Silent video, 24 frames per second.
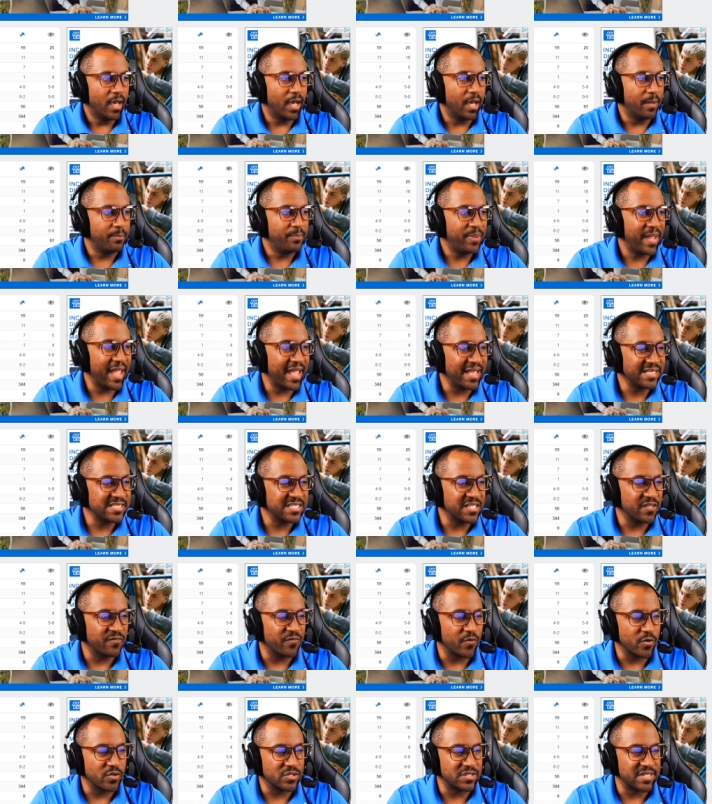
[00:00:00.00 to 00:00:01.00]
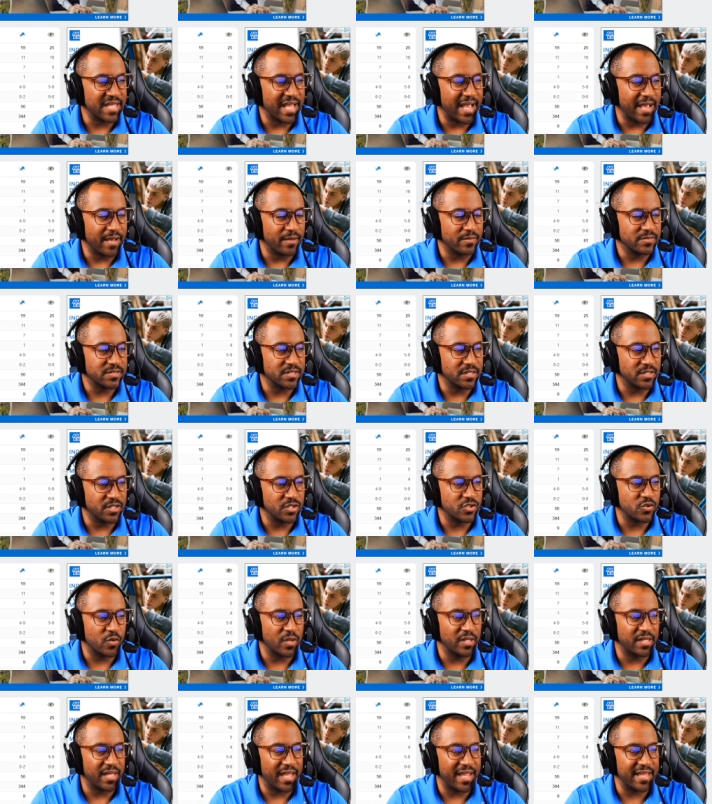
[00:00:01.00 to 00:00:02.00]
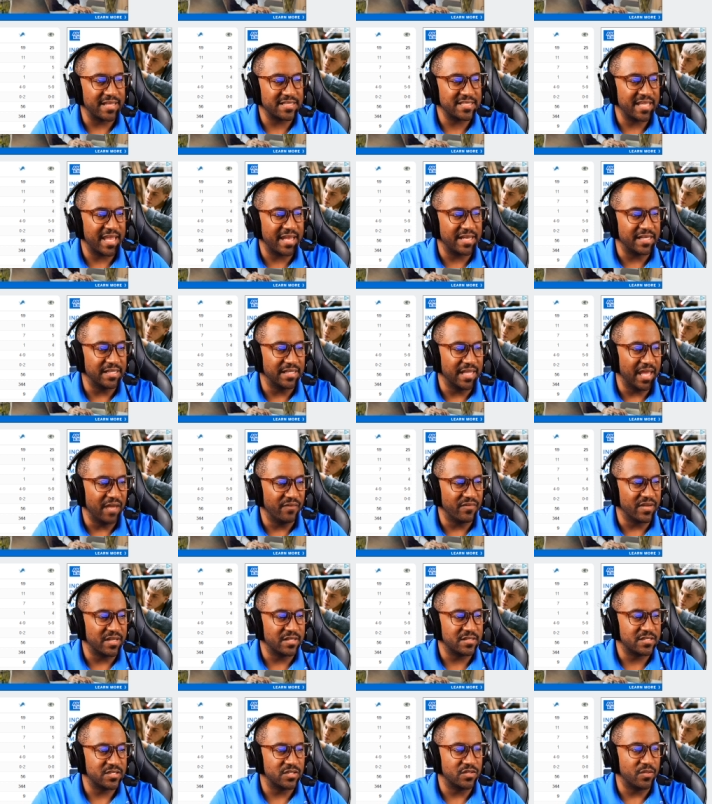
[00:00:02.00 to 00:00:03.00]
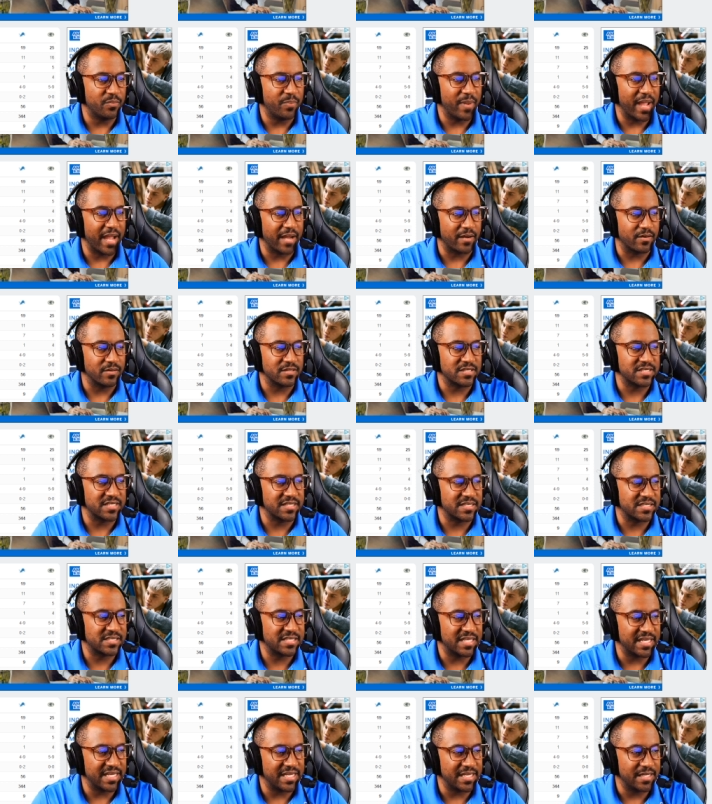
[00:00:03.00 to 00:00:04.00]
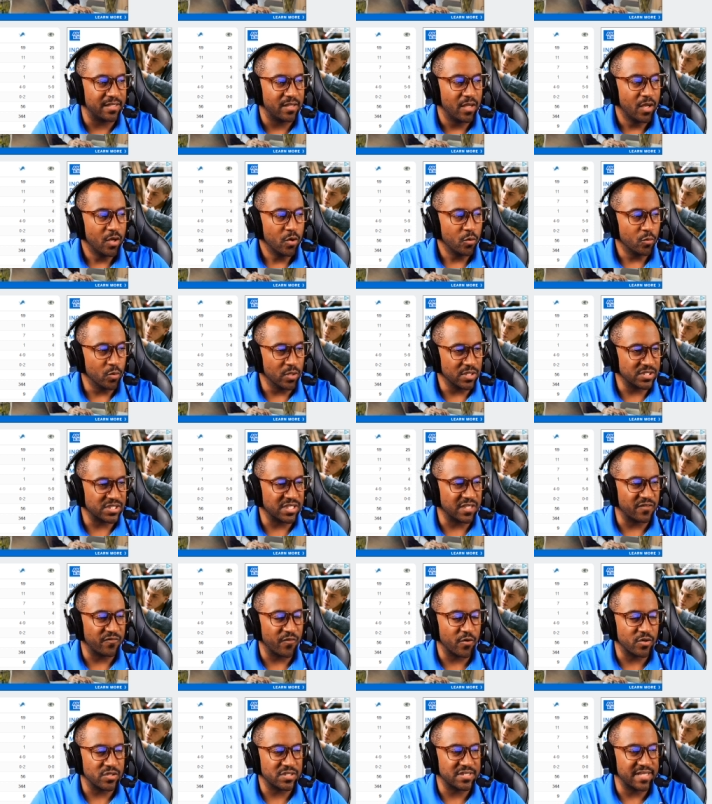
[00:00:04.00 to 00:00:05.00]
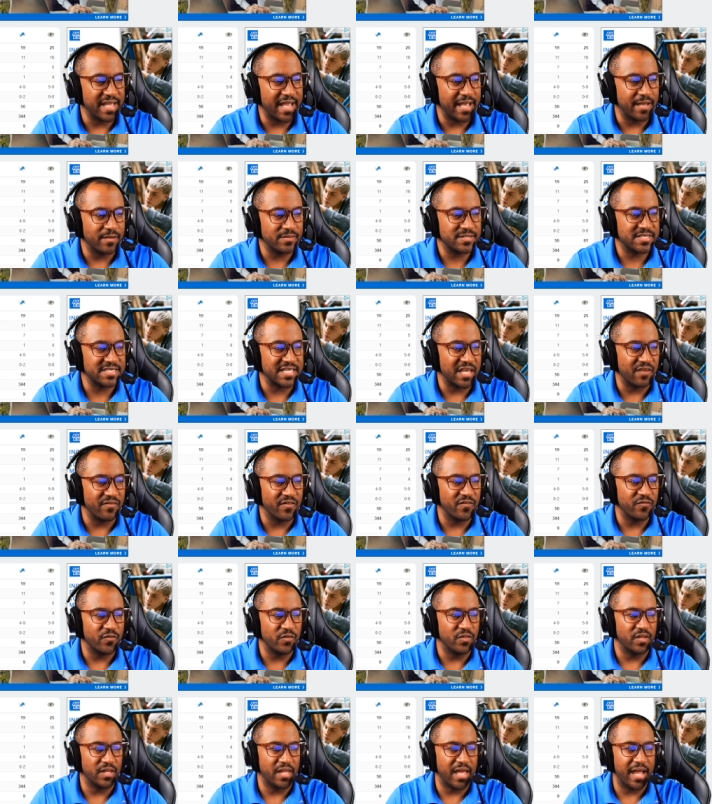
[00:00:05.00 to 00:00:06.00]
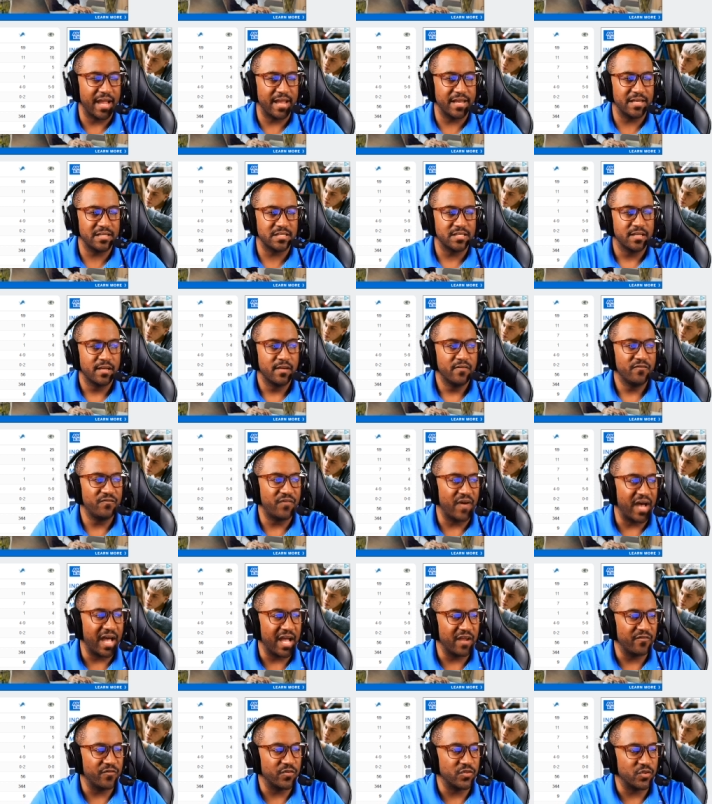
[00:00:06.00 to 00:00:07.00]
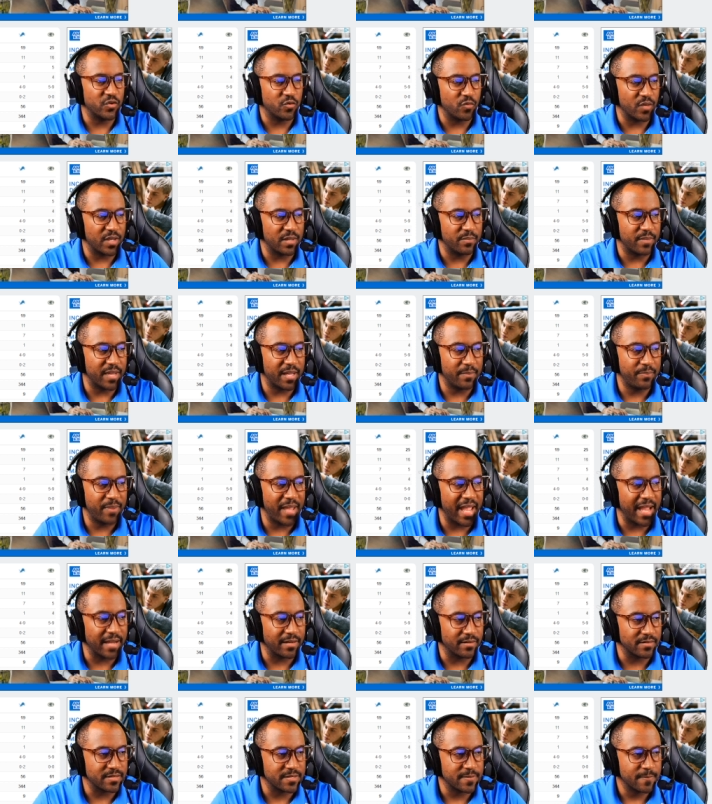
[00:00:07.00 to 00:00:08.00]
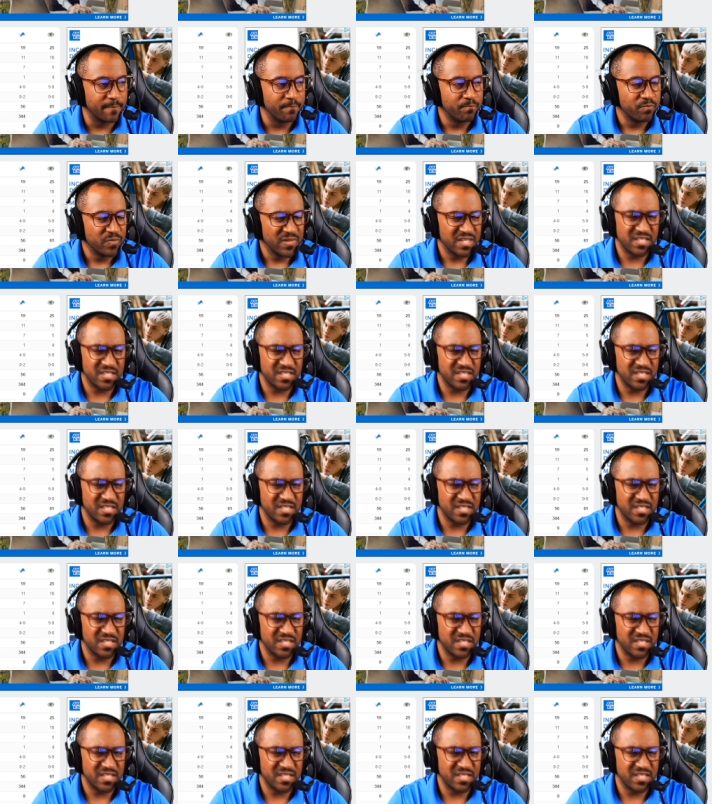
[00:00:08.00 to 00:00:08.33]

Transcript: Uh, passing first downs, the Detroit Lions had 11 to the Packers 16. Rushing first downs, 7 for the Lions, 5 for the Green Bay Packers.